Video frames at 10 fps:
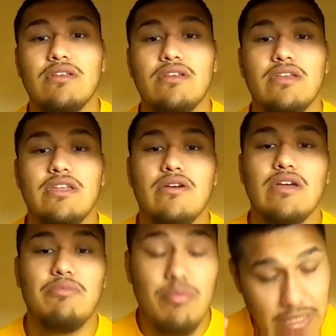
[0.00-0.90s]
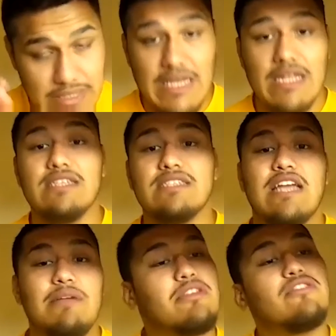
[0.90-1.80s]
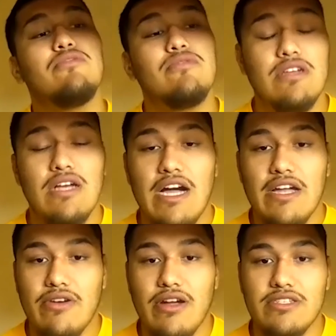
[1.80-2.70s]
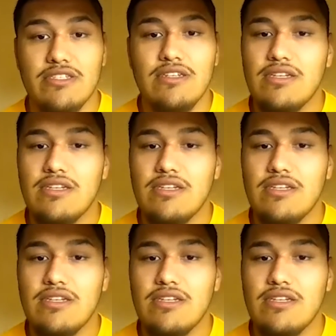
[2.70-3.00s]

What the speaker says: He gets out of the snap and you high crotch.